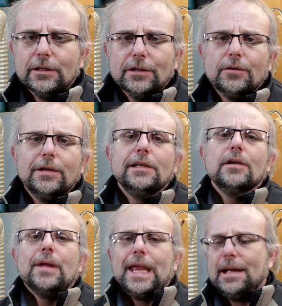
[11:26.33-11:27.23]
You don't need to
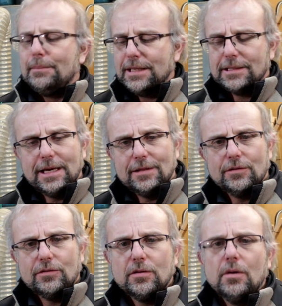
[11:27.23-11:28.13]
know how many teeth
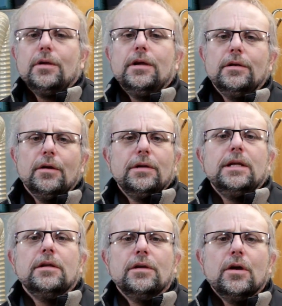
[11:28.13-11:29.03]
it's got. You don't
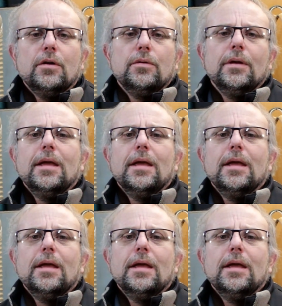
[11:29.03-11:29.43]
need to know